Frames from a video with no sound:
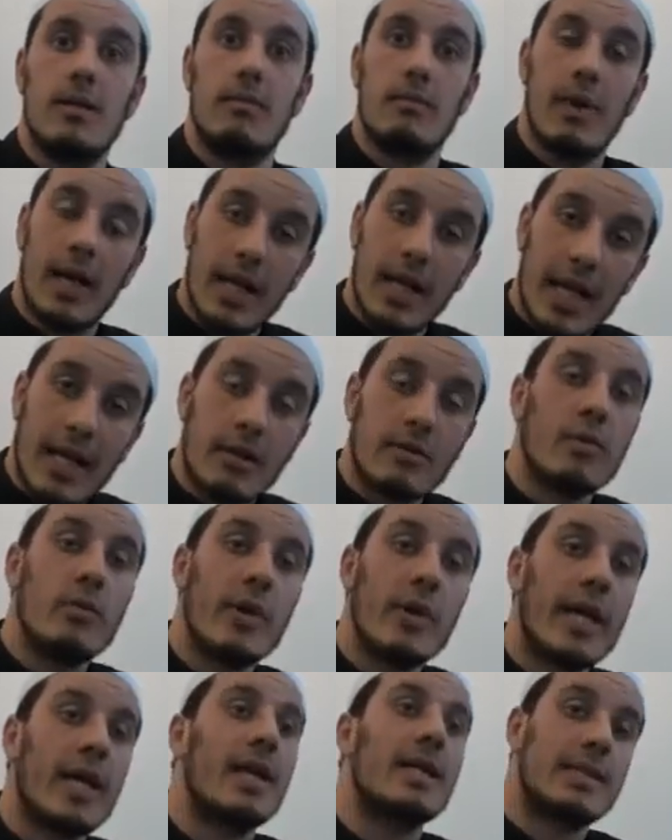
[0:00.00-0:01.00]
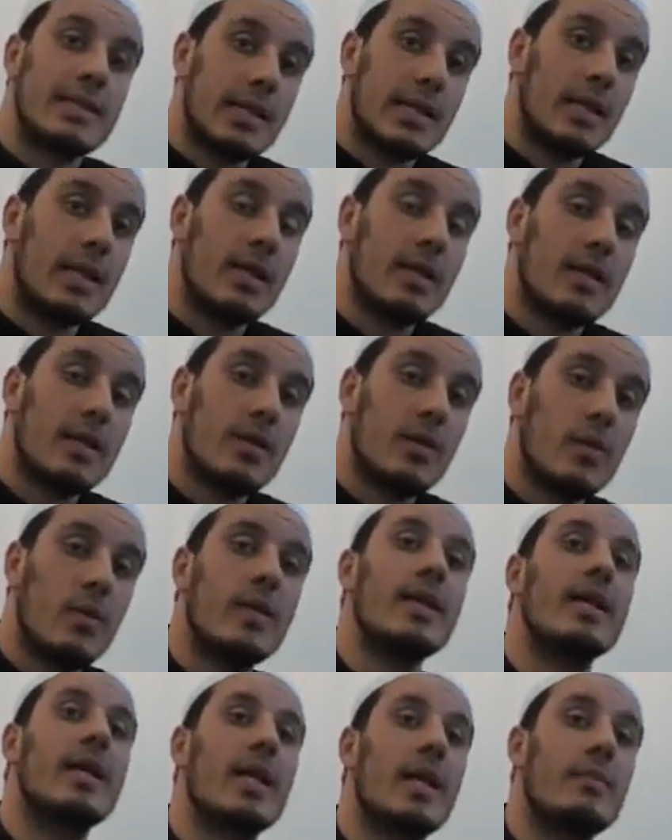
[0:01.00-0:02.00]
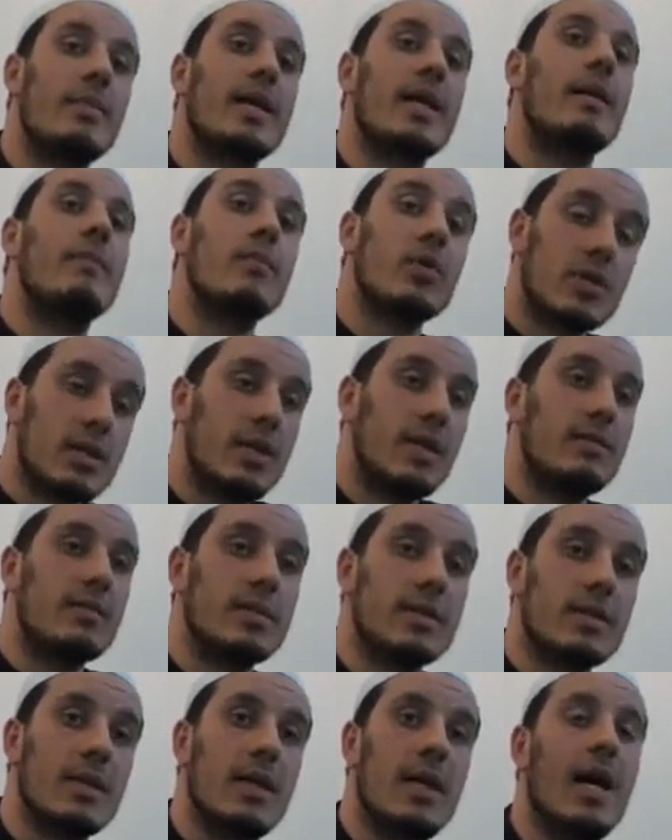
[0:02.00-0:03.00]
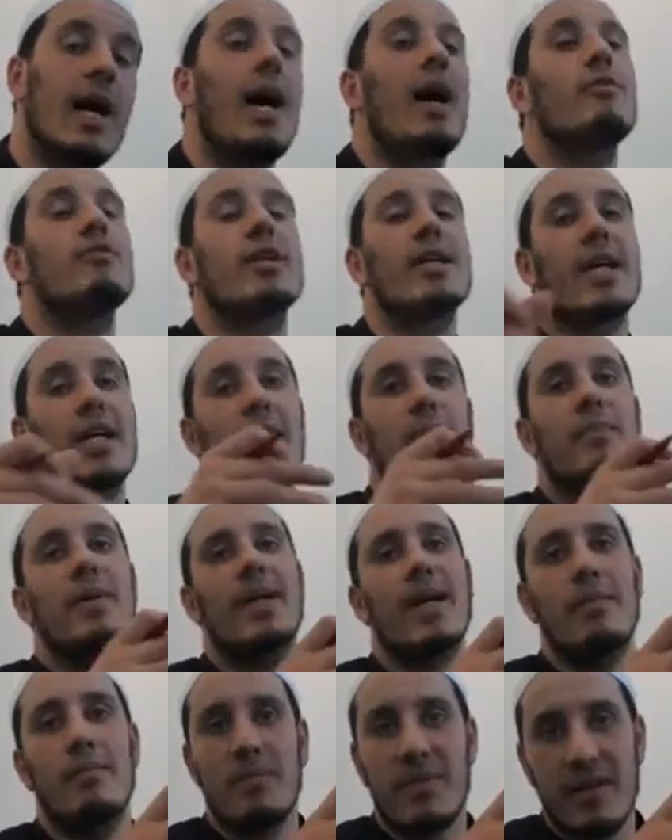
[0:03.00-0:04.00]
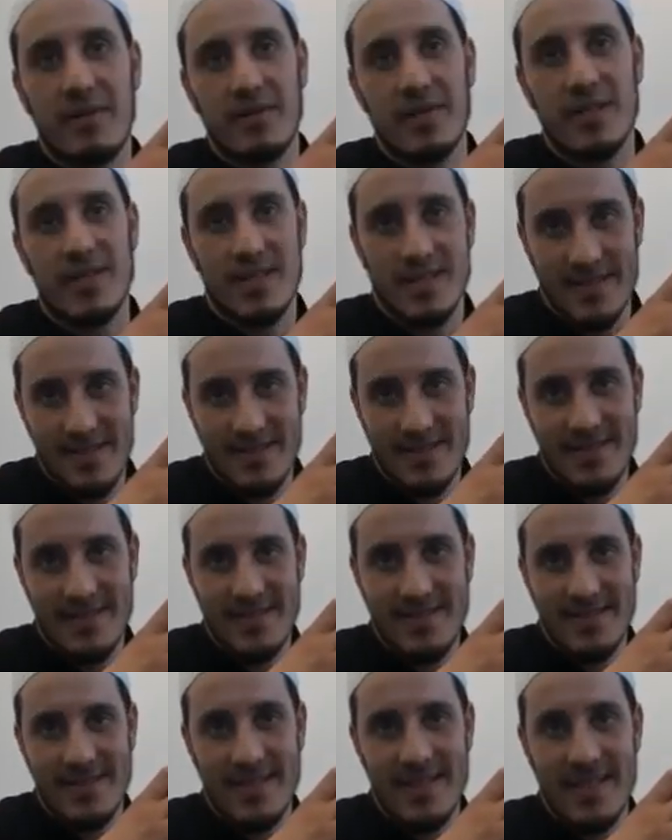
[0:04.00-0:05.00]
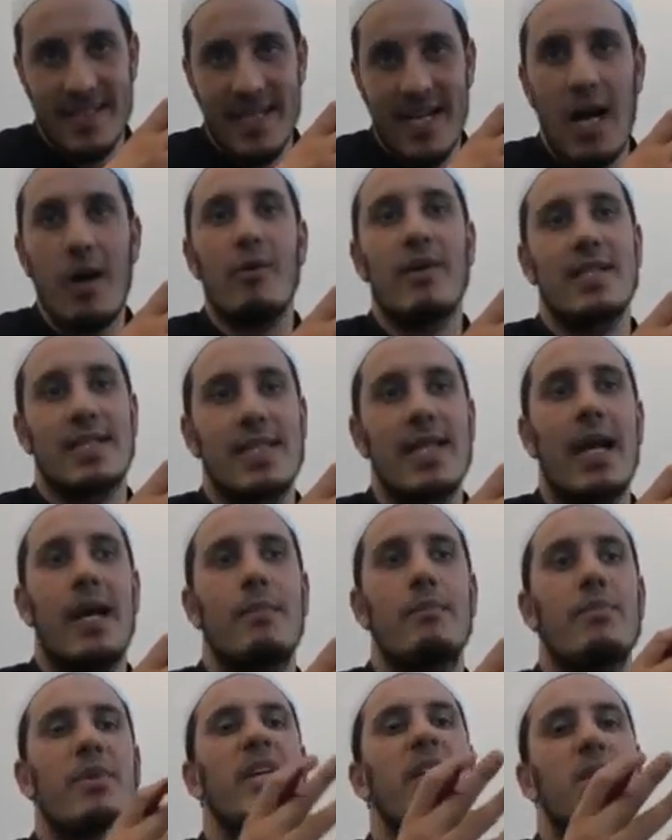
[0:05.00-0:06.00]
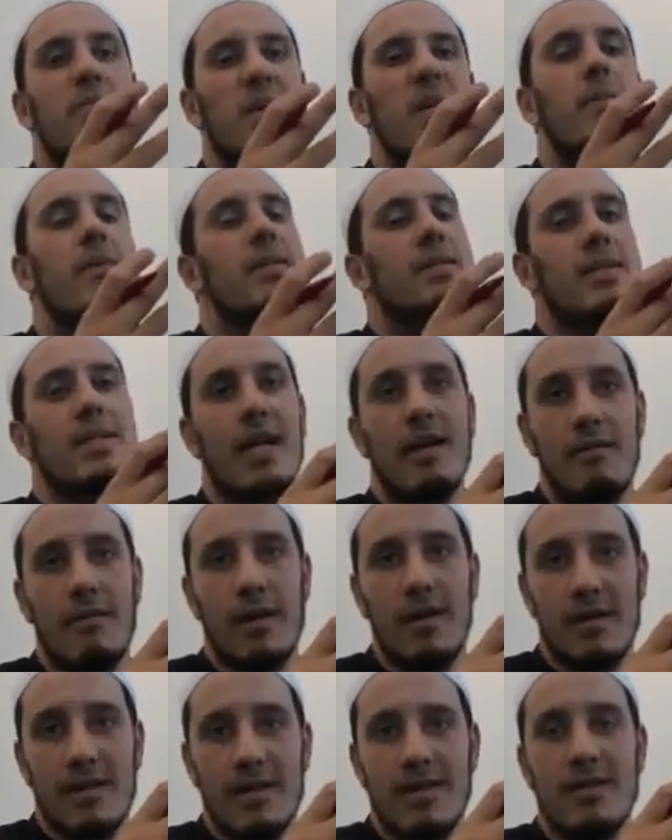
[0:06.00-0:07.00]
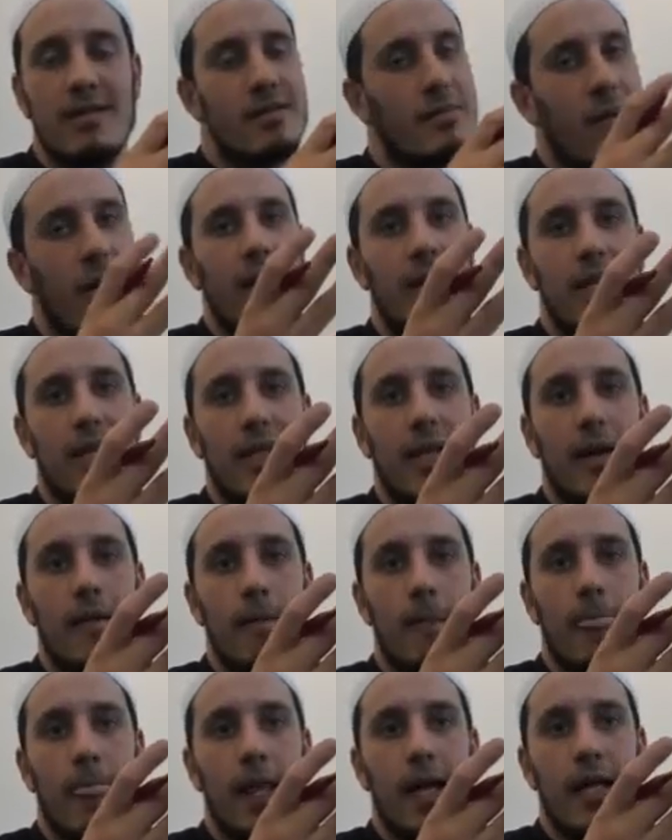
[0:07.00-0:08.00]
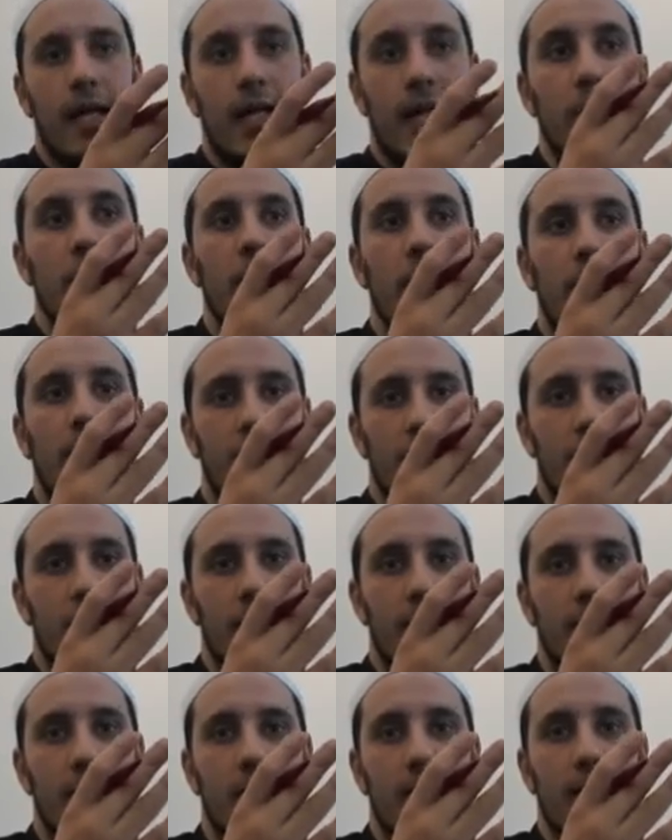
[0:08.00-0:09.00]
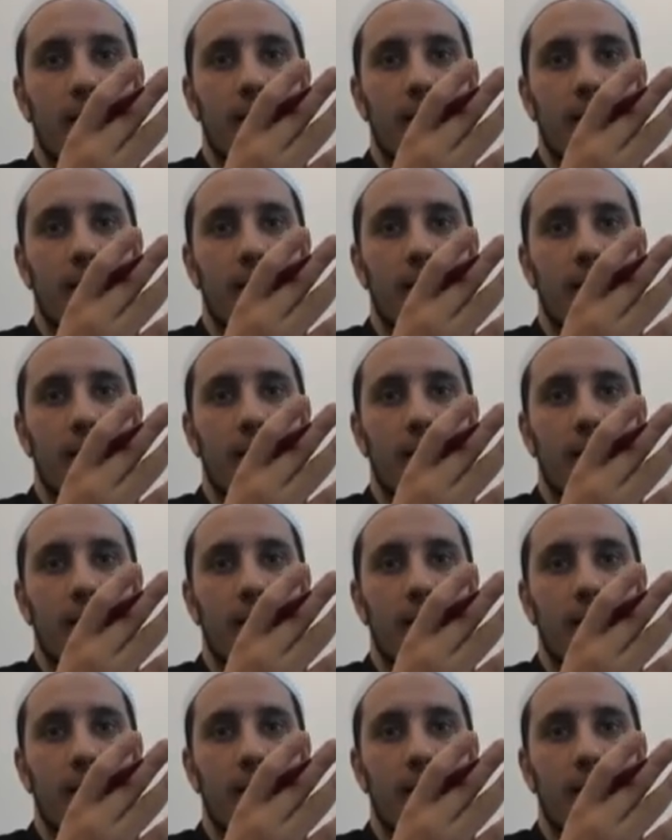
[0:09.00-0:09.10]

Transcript: But later on, we're going to see when they're going to become Muslims, how they're going to become brothers. How Islam brings people together. Subhanallah. Can you imagine?